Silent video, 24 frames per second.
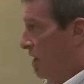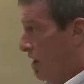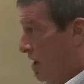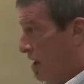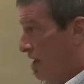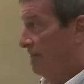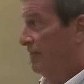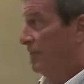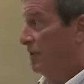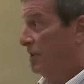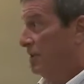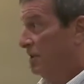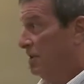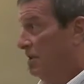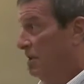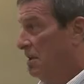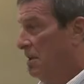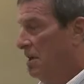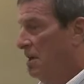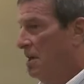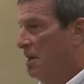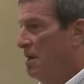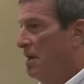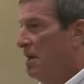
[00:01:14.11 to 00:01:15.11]

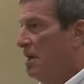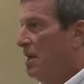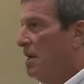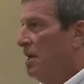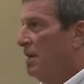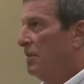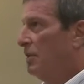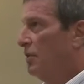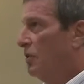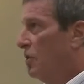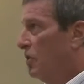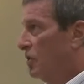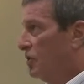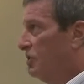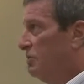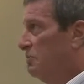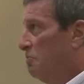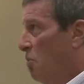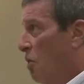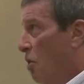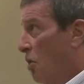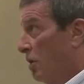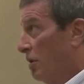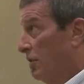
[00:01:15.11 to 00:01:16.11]
23rd. From there, the
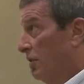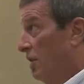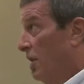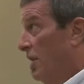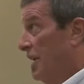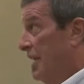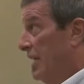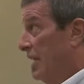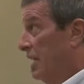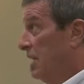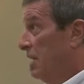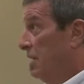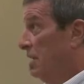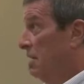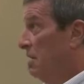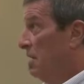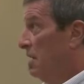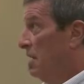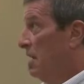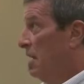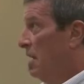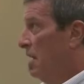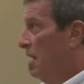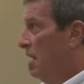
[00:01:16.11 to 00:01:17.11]
commission will begin
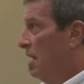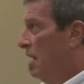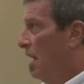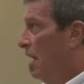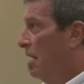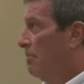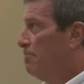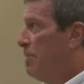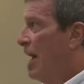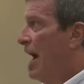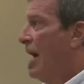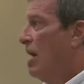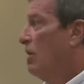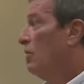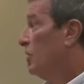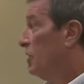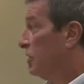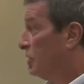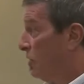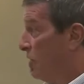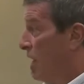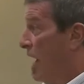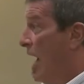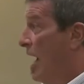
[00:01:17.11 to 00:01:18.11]
drafting a final
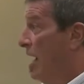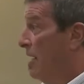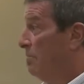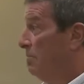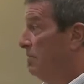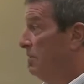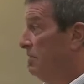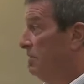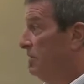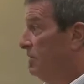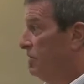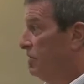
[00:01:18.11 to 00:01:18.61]
map to send to